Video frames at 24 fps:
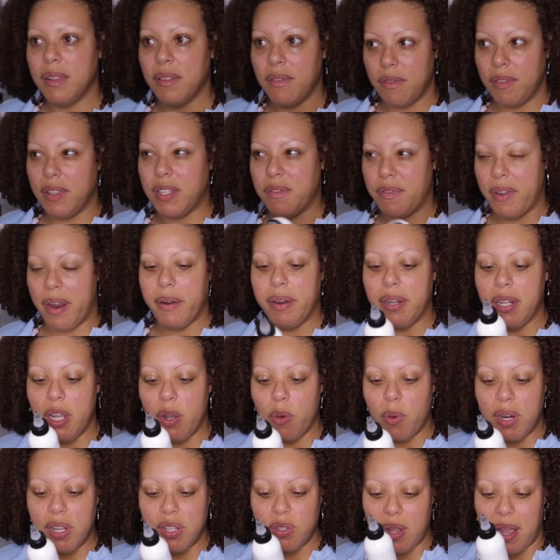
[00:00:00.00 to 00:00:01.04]
it's very
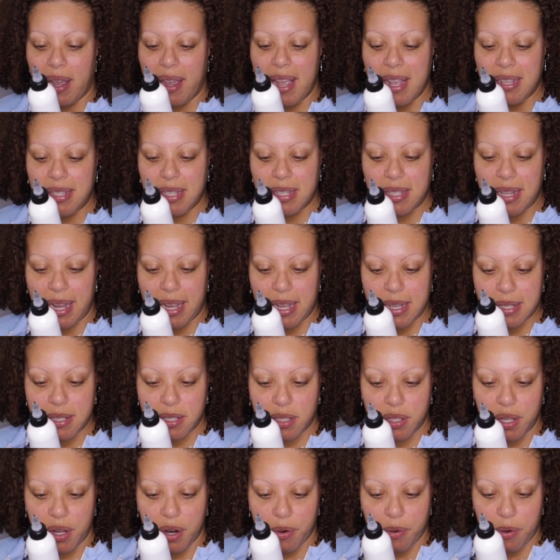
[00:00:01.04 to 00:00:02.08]
liquidy, so I guess it's like a
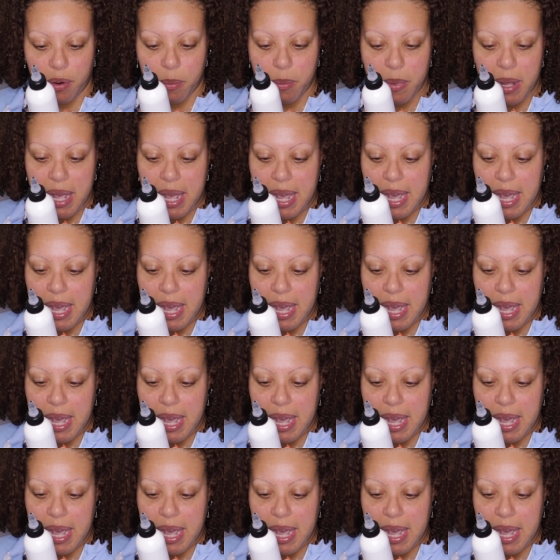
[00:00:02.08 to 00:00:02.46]
serum.